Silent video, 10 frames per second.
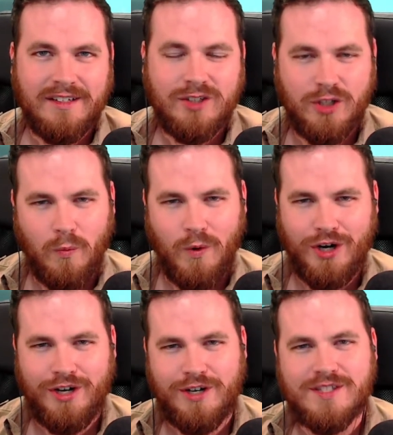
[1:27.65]
to the
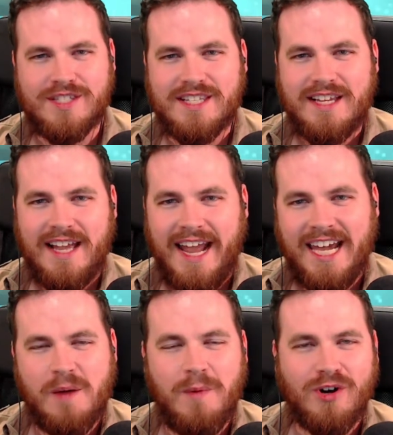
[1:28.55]
words
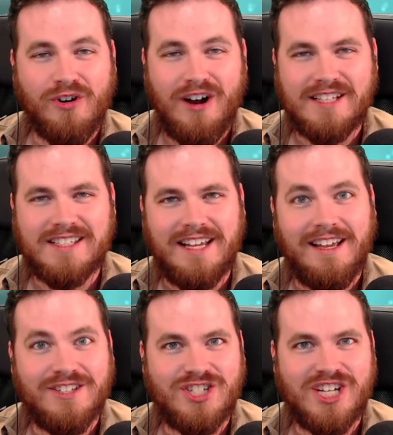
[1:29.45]
Animal Crossing
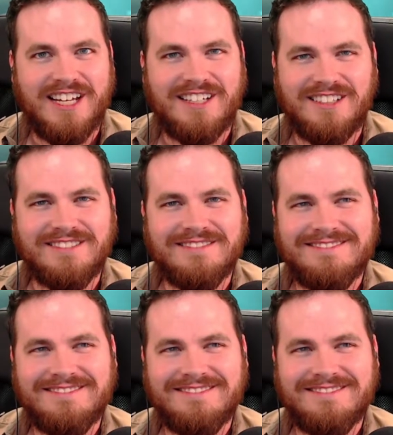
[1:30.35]
and chill.